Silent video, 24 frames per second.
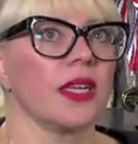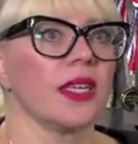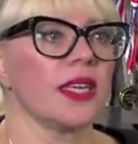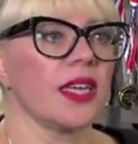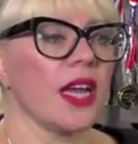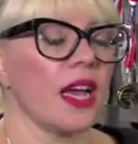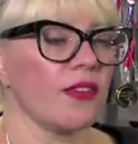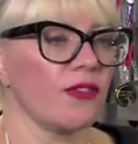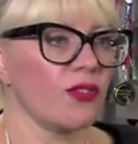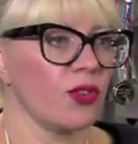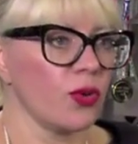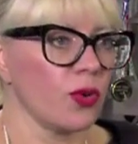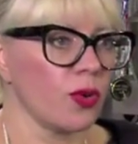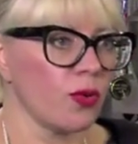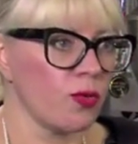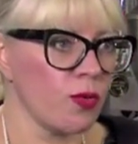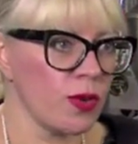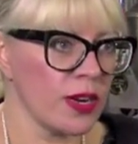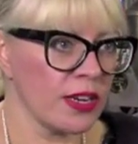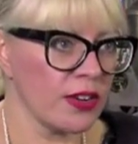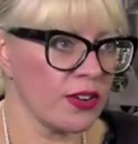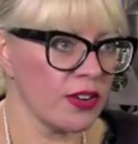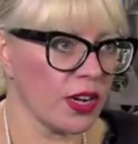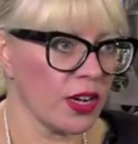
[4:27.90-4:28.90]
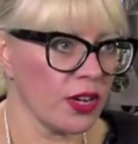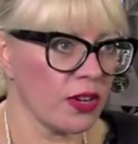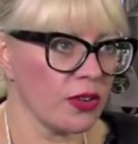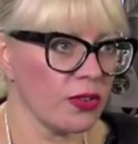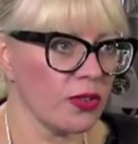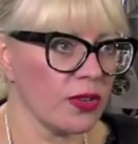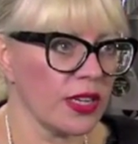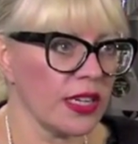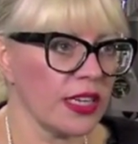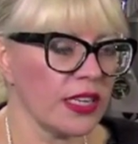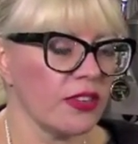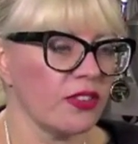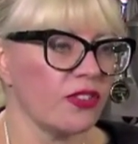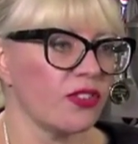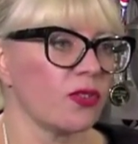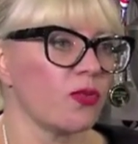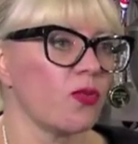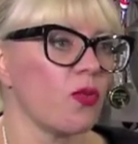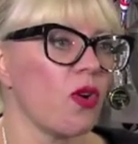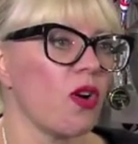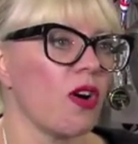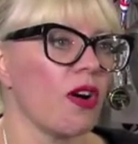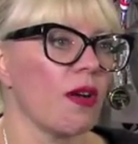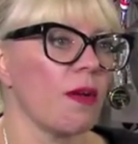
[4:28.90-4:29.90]
gave you a window into
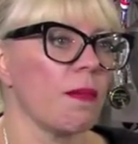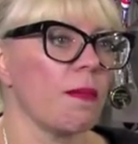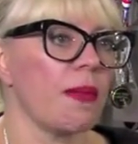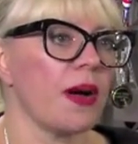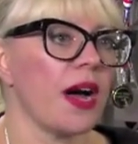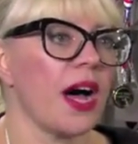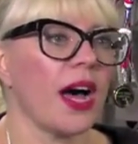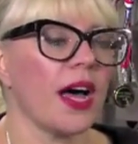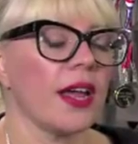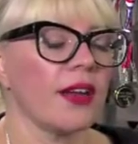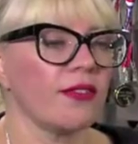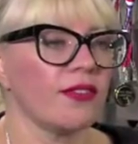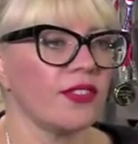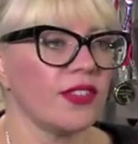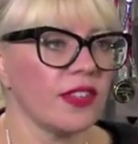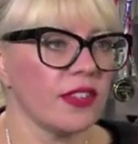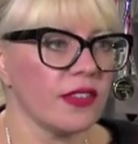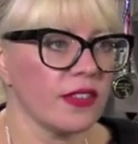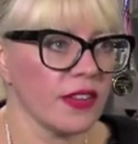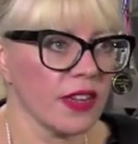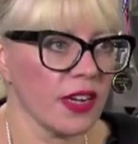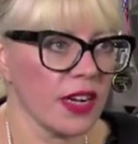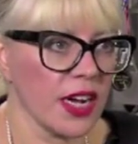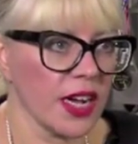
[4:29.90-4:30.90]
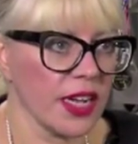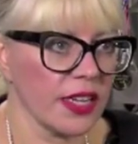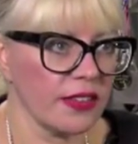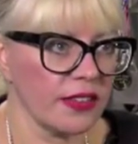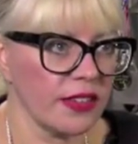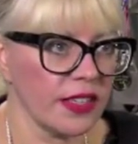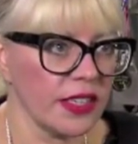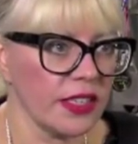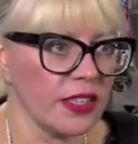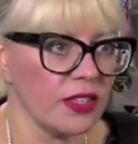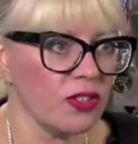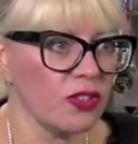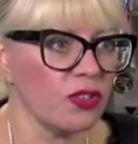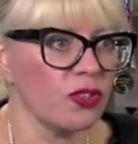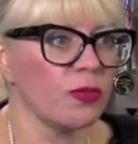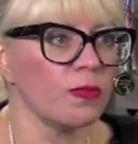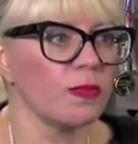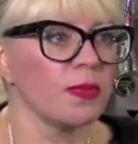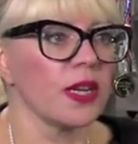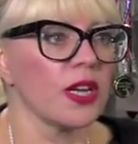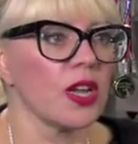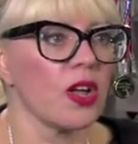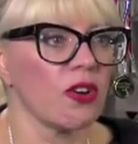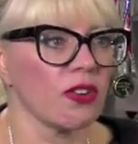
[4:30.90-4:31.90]
what part of society you
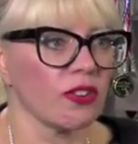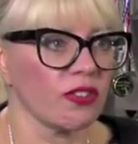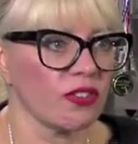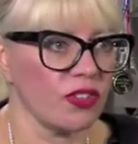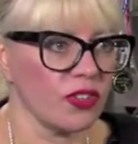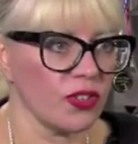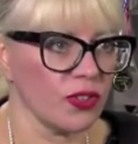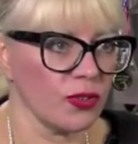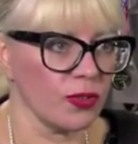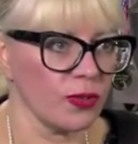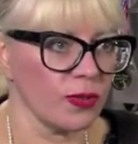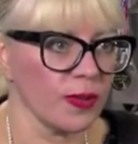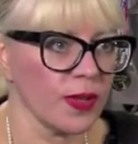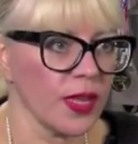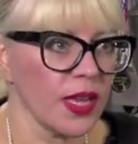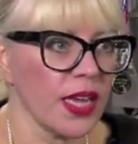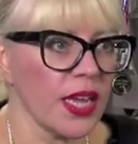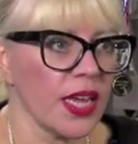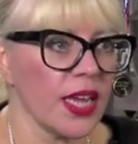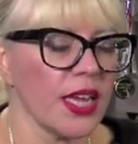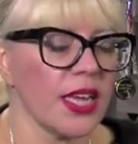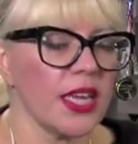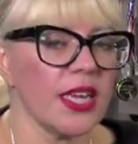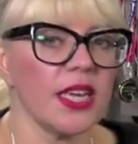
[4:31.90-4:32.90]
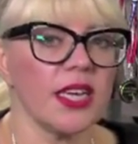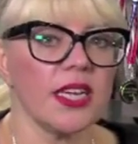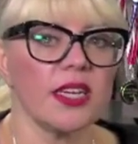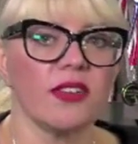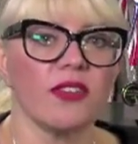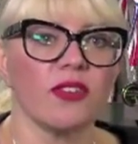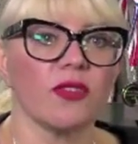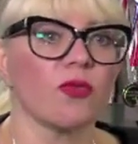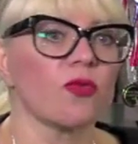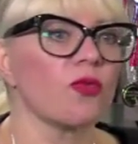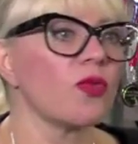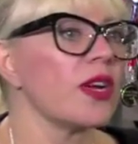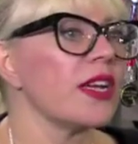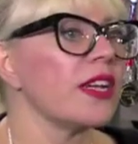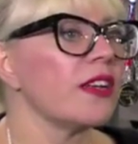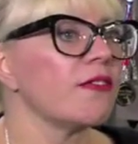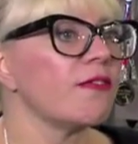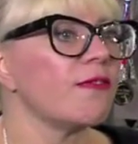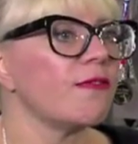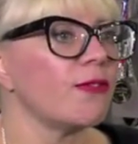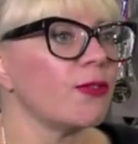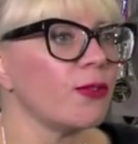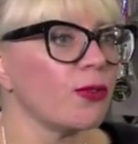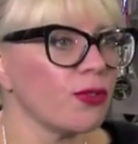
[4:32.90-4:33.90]
belong to. It
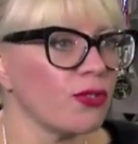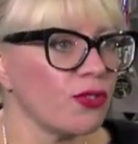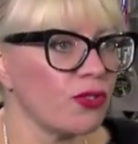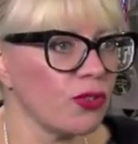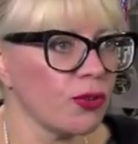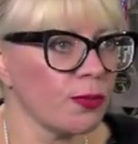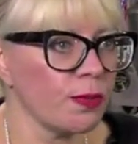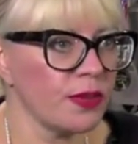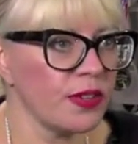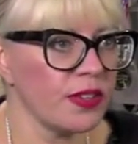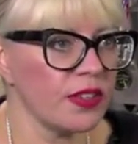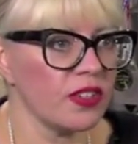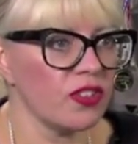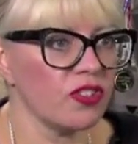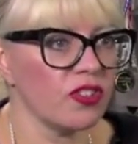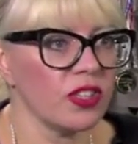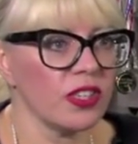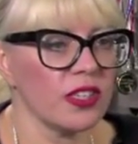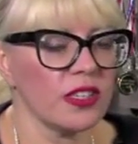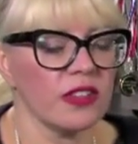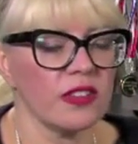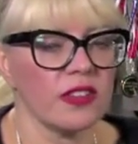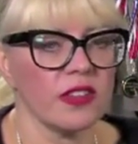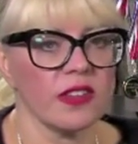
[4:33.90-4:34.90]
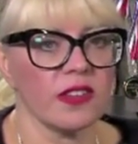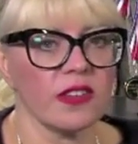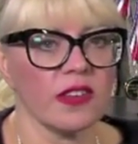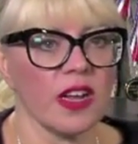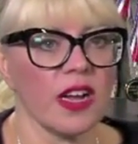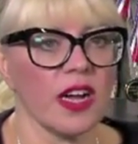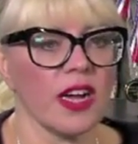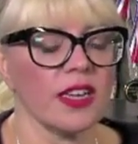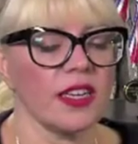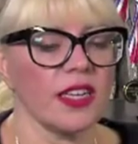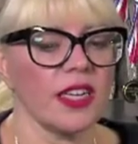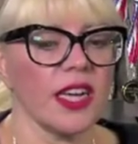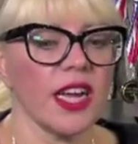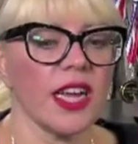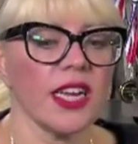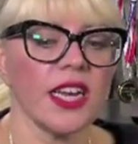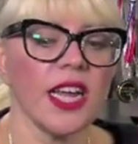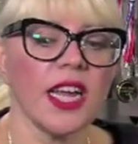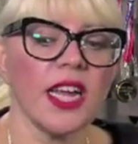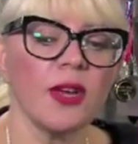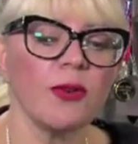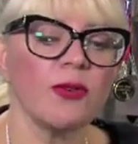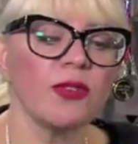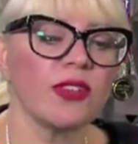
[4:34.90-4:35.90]
reinforced your position in society, and
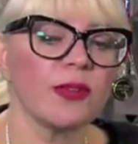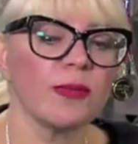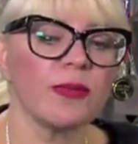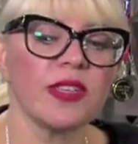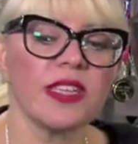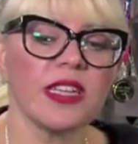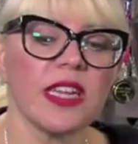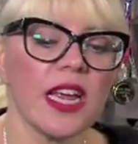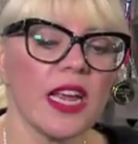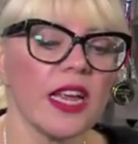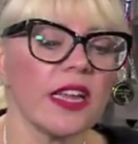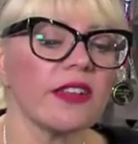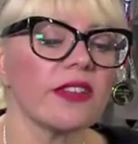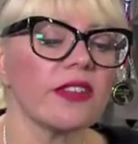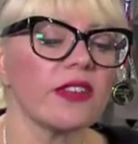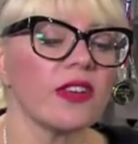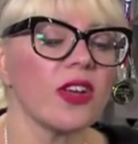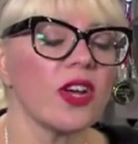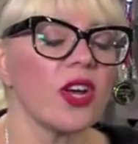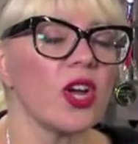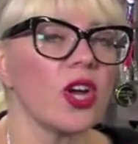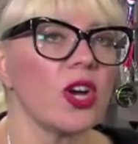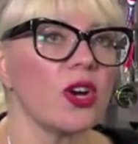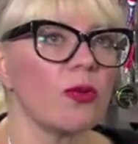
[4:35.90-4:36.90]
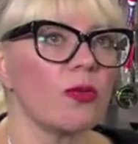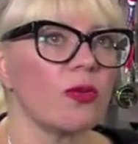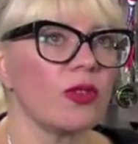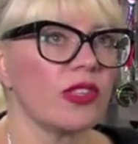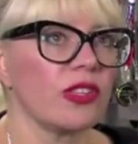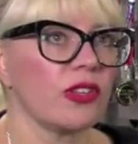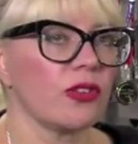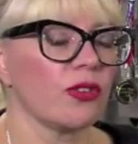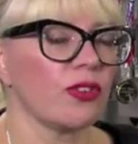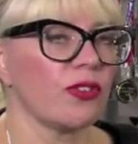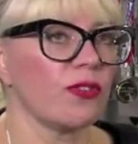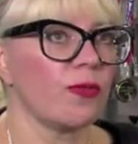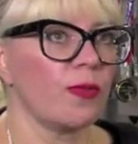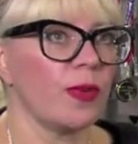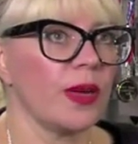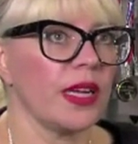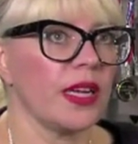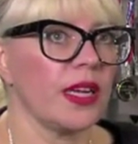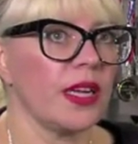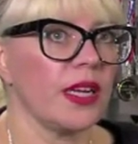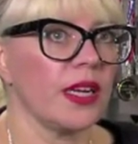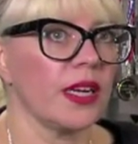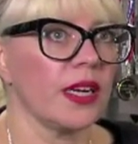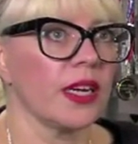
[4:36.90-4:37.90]
he was obsessed with sort of
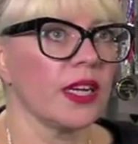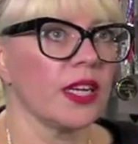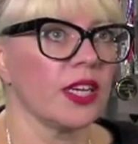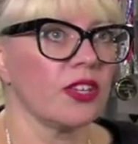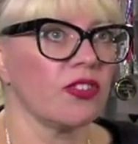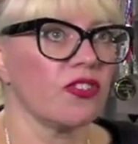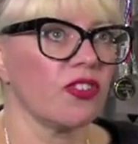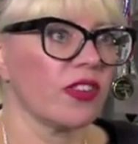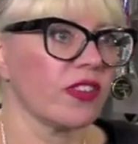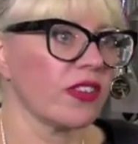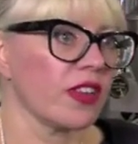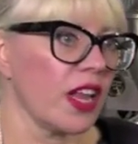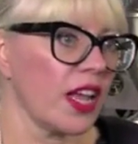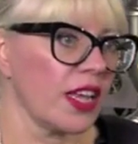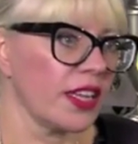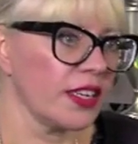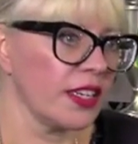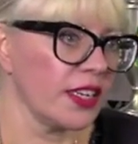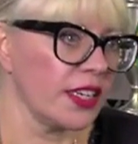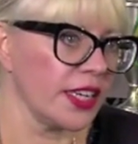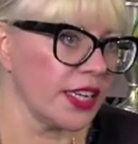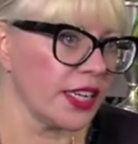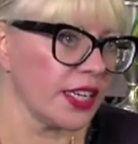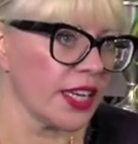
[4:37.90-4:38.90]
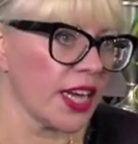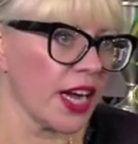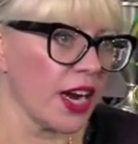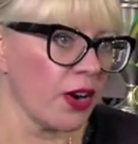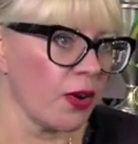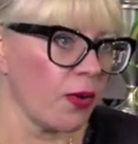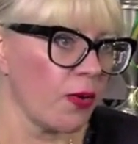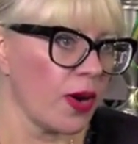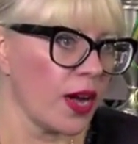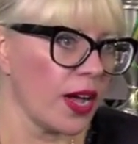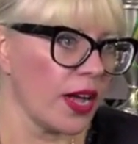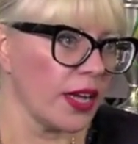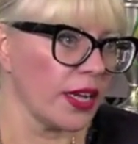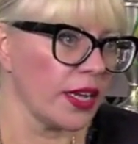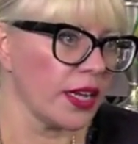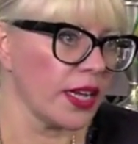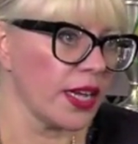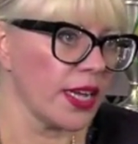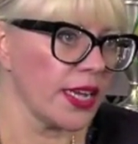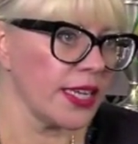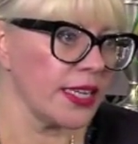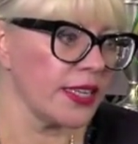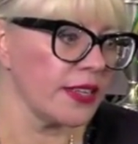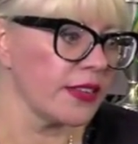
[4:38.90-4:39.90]
being just like Nick Carraway
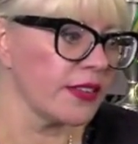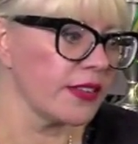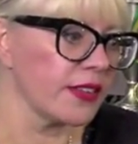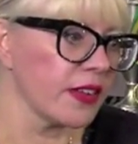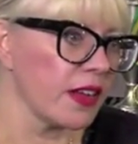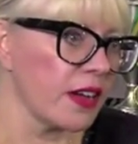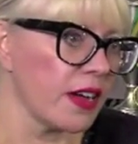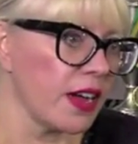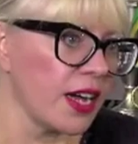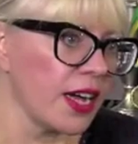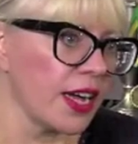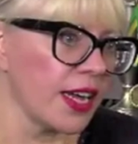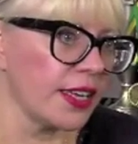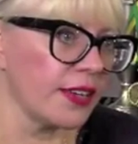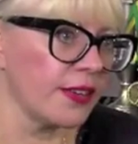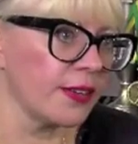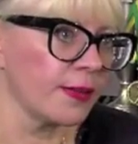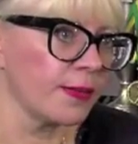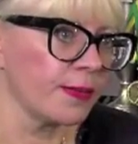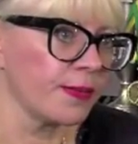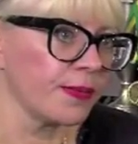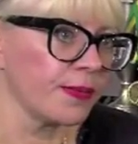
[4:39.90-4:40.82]
inside